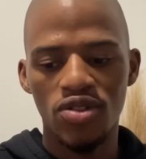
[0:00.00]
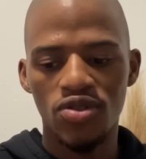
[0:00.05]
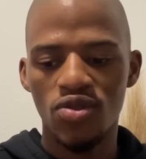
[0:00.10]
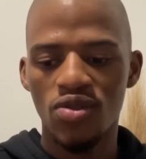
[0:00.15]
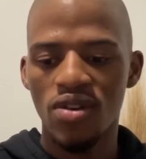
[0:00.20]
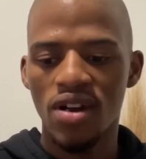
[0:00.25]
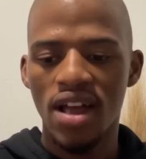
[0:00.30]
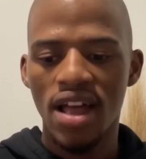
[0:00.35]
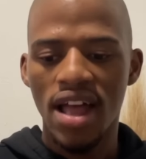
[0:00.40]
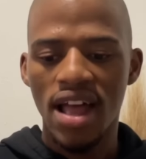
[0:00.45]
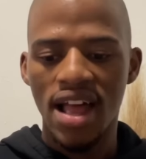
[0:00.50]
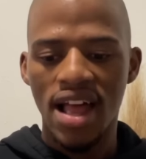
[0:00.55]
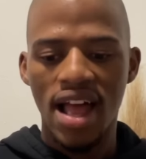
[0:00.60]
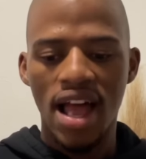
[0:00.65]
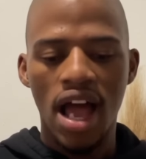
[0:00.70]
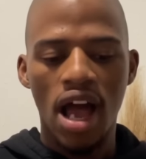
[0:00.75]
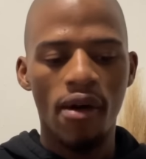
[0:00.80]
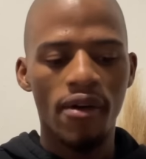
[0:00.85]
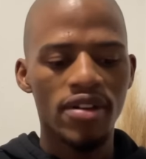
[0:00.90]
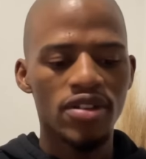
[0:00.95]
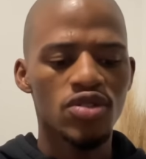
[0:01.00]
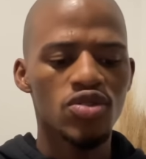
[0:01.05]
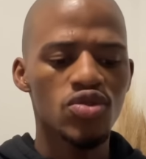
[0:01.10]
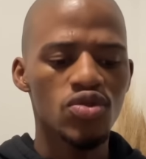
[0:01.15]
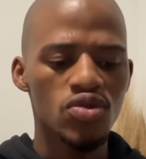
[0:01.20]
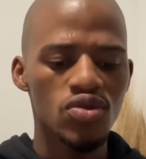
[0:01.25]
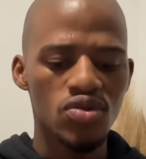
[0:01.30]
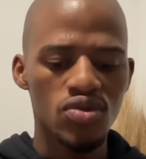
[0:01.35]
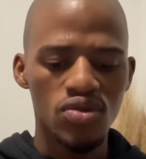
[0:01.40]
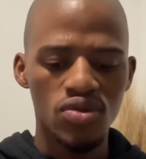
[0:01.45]
So I want
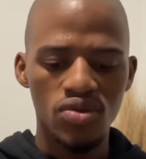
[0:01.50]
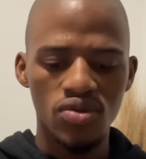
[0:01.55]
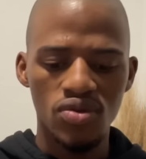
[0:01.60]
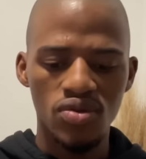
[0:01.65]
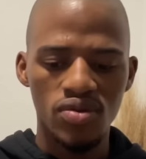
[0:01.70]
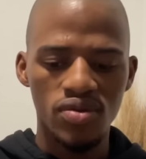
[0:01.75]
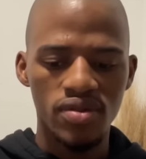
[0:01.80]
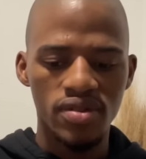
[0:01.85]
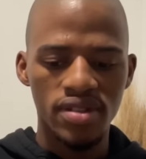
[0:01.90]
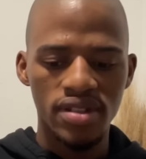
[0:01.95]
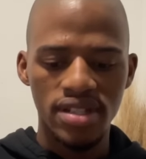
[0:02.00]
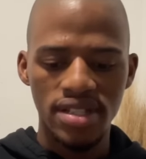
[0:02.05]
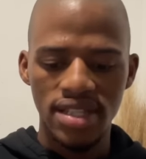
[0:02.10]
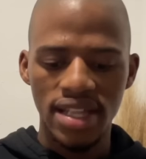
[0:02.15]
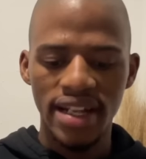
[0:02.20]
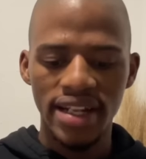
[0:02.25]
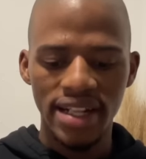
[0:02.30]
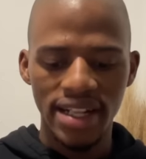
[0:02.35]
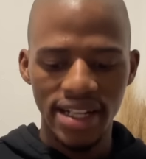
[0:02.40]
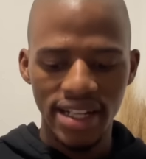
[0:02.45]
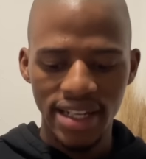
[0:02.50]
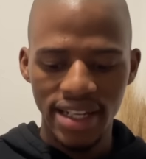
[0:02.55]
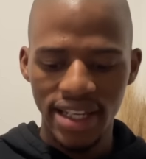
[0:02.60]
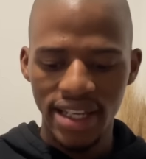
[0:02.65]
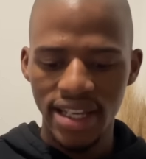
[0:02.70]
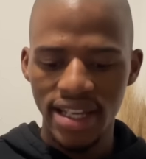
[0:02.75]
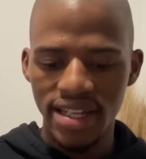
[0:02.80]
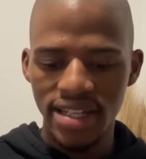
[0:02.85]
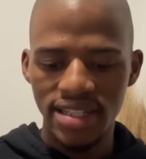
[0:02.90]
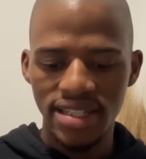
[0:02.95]
to start
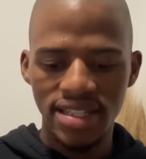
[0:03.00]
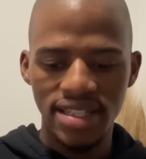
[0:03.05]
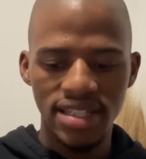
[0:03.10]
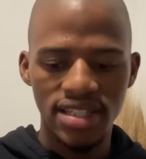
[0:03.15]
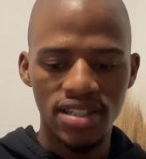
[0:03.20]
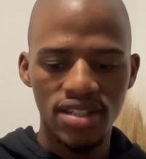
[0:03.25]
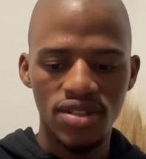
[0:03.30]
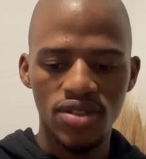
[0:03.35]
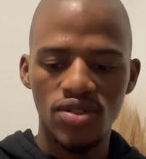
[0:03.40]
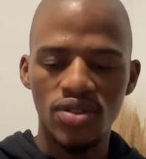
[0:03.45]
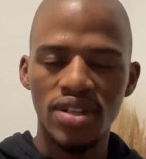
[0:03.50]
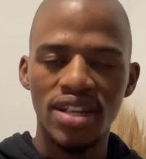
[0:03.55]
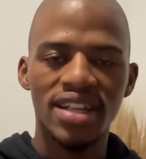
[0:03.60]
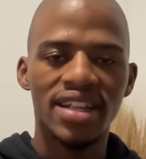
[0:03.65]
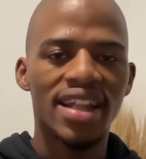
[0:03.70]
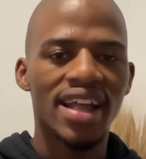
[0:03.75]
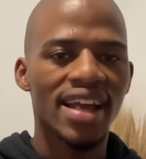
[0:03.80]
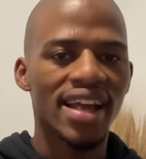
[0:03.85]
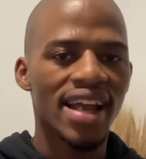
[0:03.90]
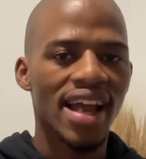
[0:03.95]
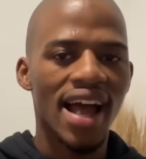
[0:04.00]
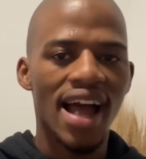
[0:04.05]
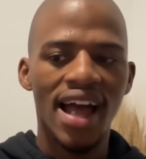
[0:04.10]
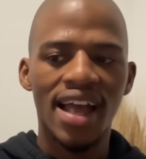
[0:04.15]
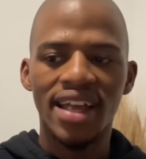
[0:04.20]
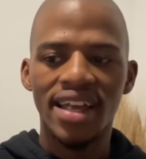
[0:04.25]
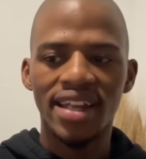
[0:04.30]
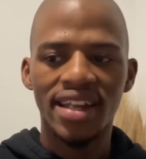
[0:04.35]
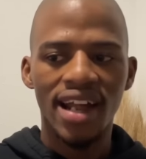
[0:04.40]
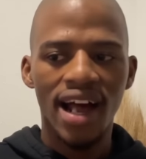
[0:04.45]
cleaning it so that I
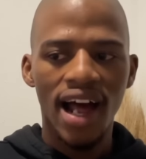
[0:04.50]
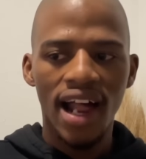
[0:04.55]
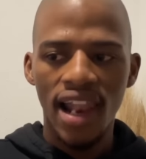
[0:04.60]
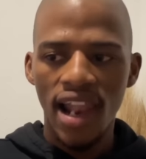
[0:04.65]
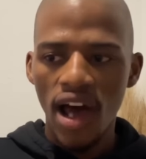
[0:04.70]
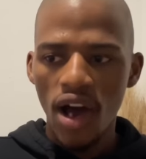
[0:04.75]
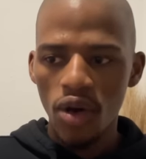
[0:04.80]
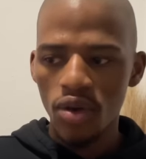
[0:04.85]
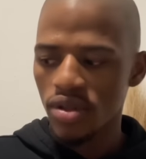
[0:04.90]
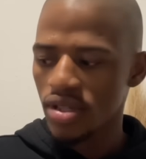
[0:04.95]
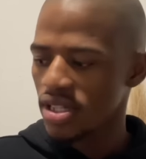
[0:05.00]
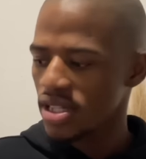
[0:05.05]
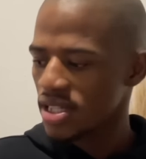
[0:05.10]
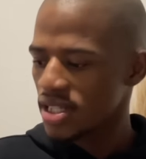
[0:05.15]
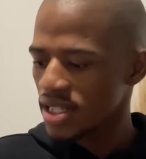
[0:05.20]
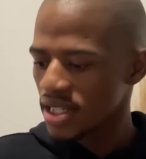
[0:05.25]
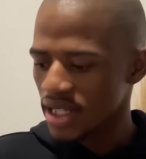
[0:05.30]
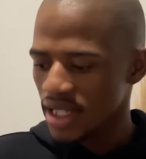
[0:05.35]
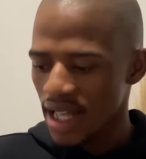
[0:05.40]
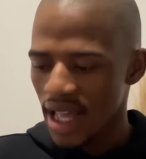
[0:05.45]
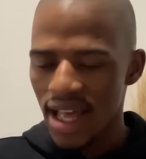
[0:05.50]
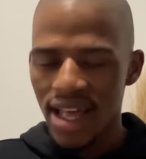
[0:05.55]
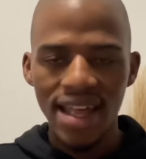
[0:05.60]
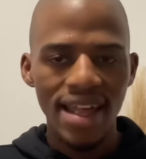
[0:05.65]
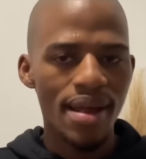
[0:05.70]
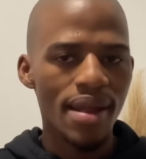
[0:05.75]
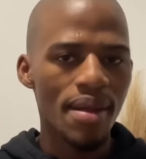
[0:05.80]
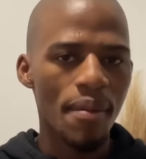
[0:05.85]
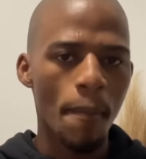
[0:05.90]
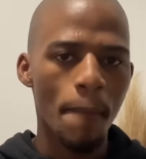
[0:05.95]
can allow this
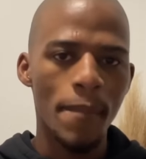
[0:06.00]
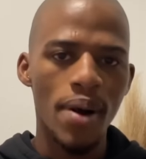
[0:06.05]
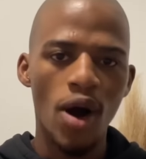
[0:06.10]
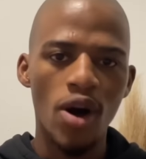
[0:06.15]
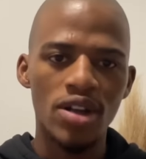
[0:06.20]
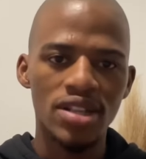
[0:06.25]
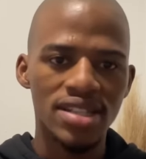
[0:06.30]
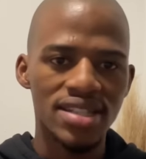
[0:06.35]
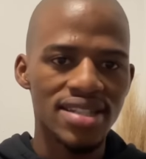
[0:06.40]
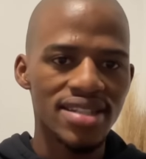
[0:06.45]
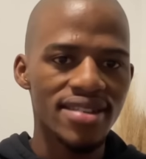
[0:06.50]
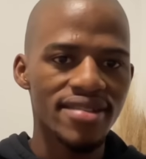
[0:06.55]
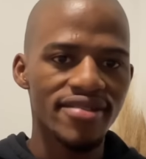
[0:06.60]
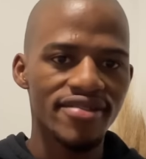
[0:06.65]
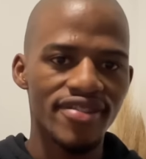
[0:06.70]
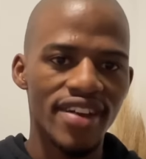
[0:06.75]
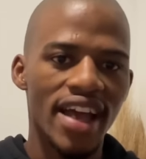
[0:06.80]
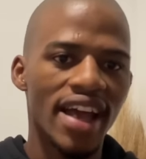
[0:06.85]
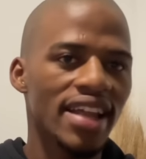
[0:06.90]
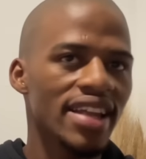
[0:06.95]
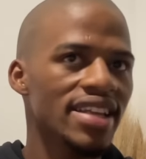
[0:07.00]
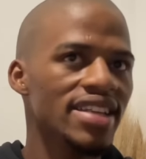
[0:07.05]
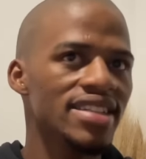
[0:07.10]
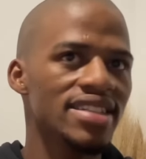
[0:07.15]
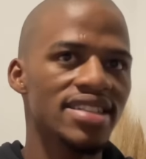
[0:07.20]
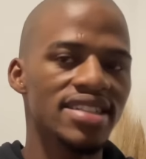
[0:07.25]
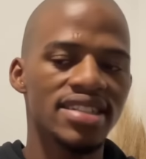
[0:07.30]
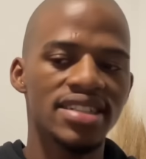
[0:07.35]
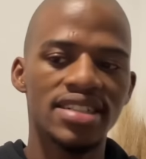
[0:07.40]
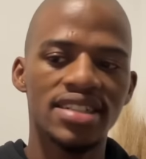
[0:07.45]
positive
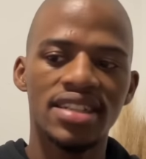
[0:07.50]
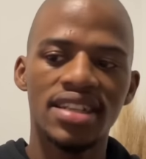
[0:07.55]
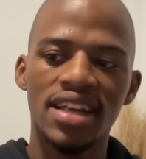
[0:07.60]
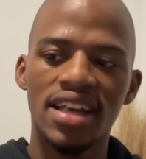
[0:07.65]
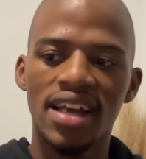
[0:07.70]
energy.